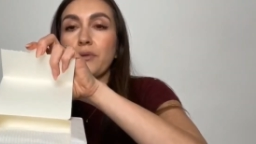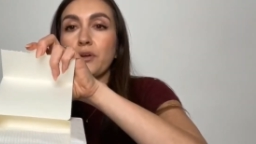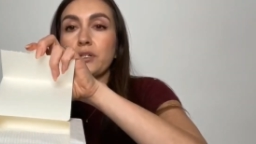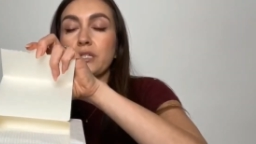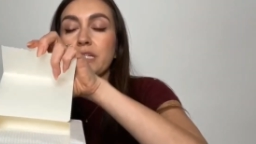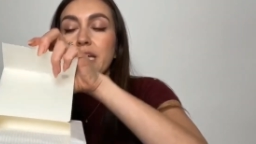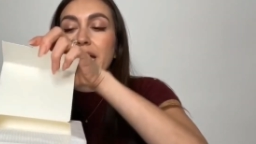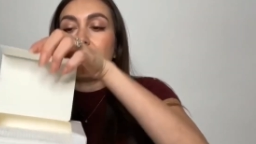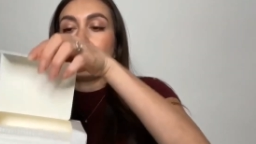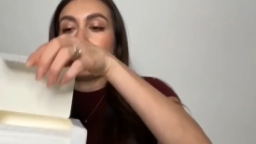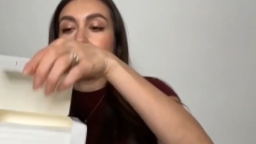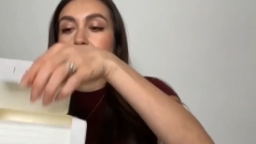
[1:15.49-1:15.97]

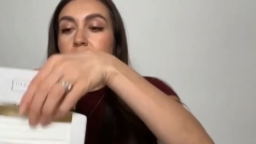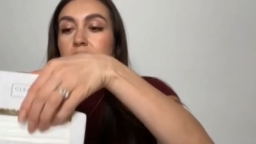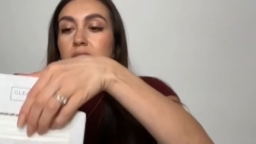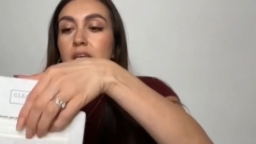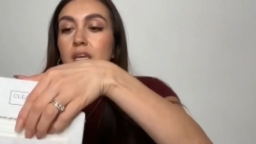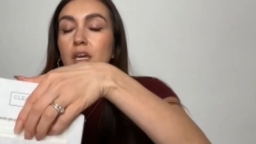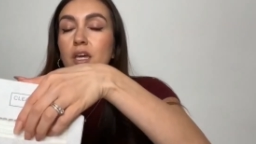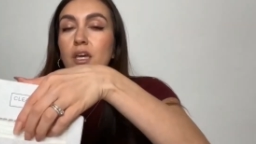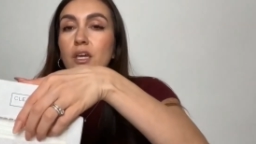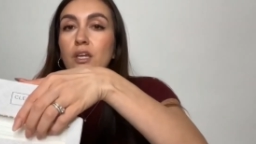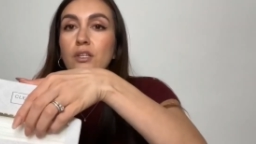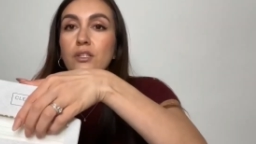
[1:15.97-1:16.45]
and you
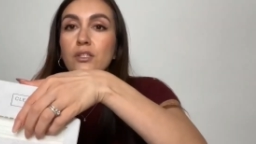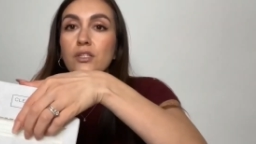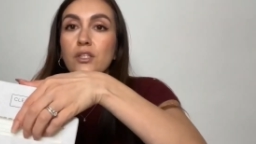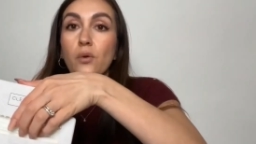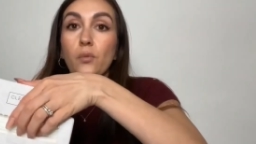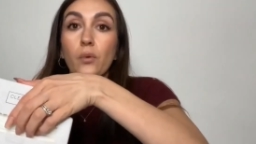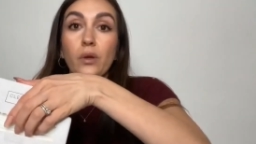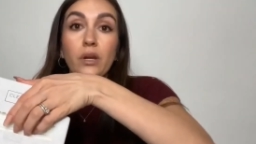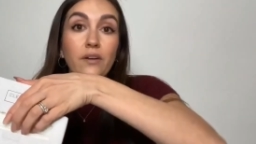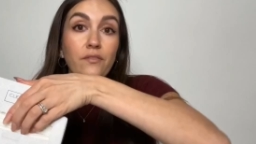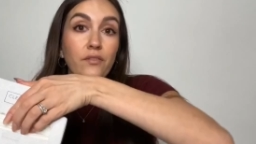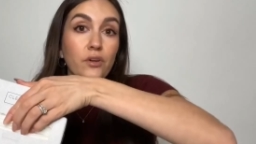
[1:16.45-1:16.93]
can open it
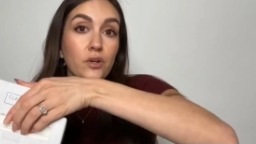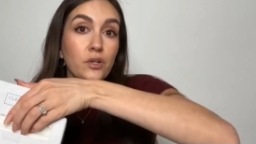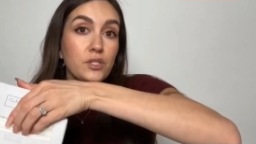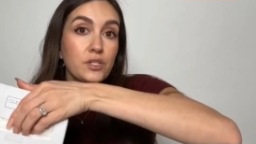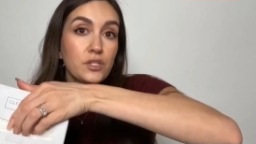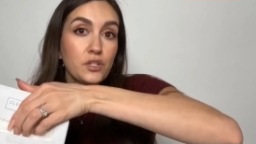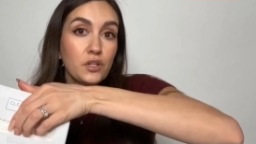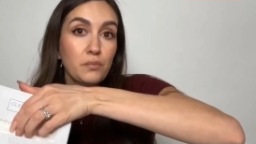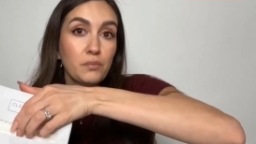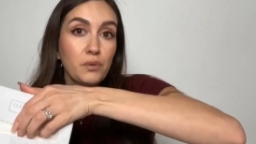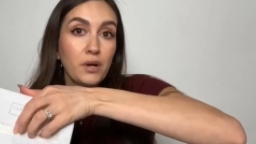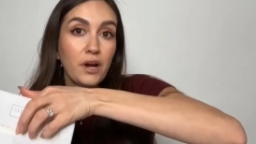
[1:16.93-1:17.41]
up
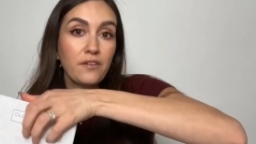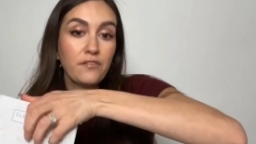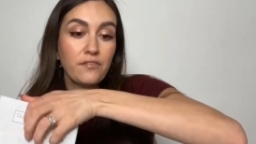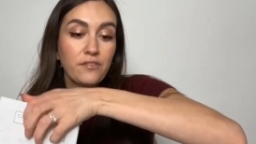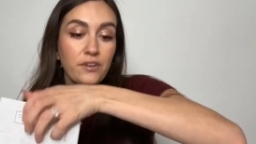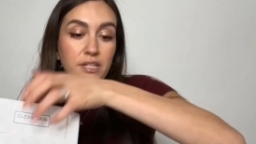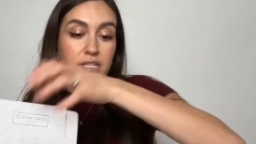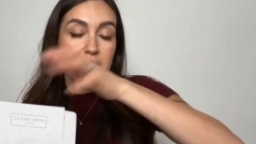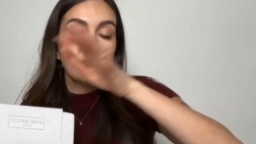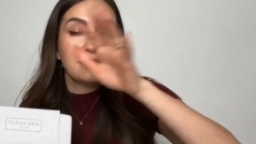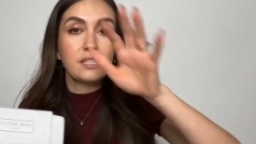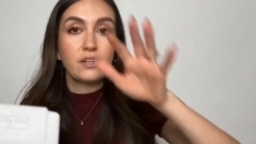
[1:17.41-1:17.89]
and grab
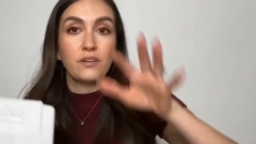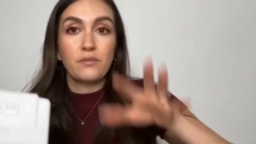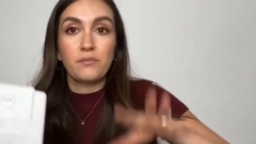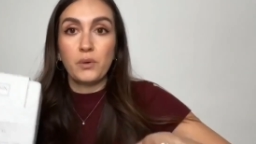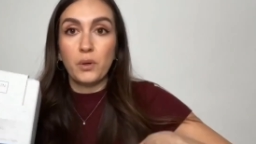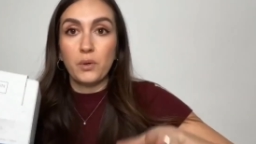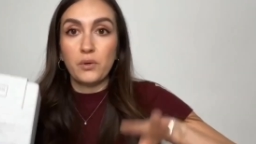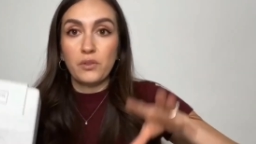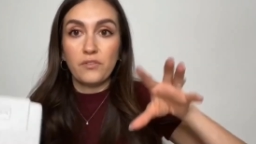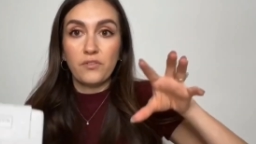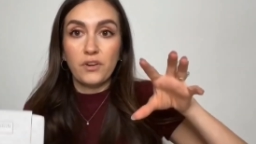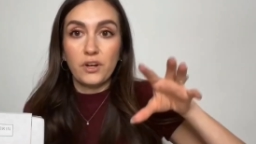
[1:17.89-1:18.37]
your towels.